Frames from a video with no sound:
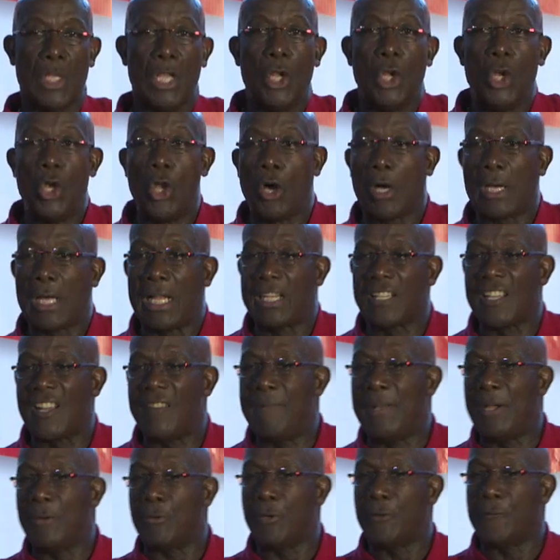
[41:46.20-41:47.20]
Local
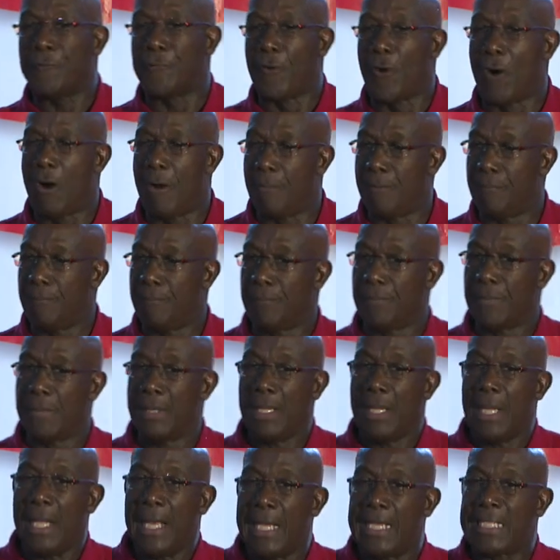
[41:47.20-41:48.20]
government reform
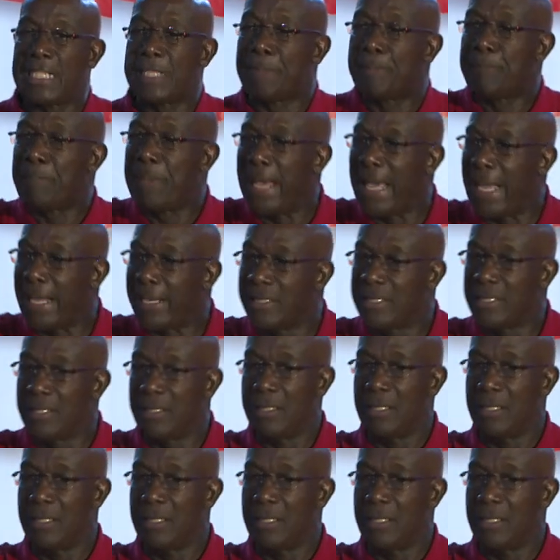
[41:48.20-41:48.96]
is pegged